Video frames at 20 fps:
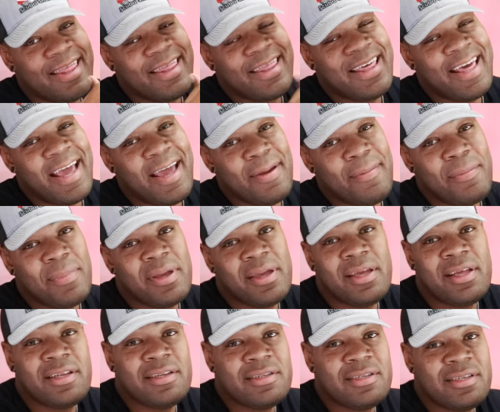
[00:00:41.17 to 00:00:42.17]
That
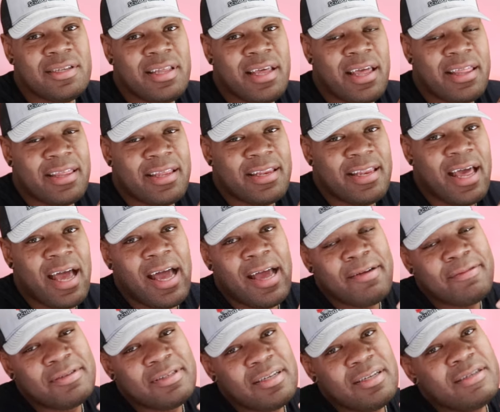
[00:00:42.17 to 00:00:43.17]
means that the
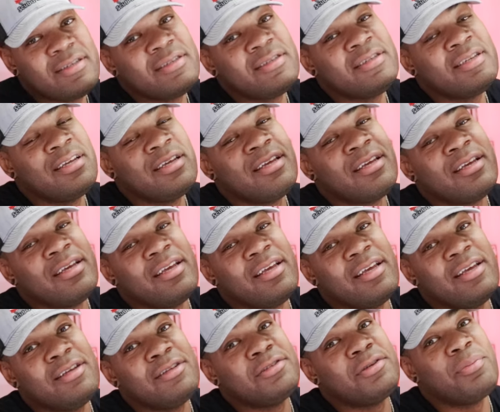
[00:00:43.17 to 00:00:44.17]
dive season
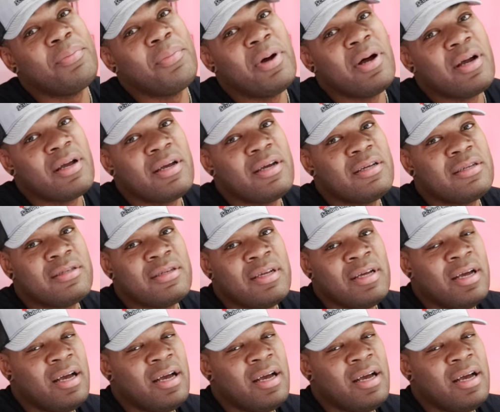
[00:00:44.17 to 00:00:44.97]
is among us.